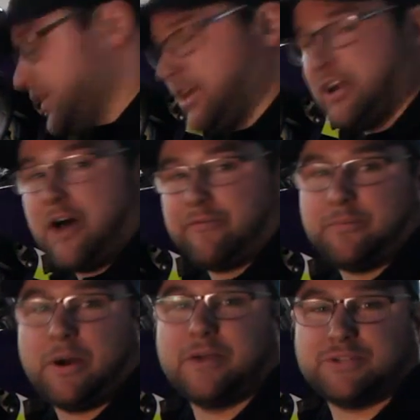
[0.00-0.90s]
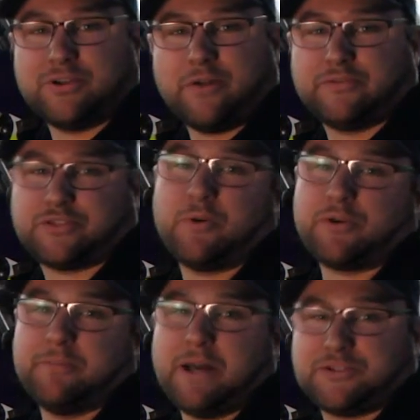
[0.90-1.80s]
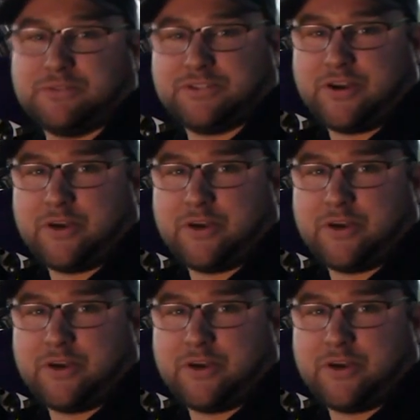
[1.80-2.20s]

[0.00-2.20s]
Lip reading: can get it off your pipes and you don't have a smoky mess when you start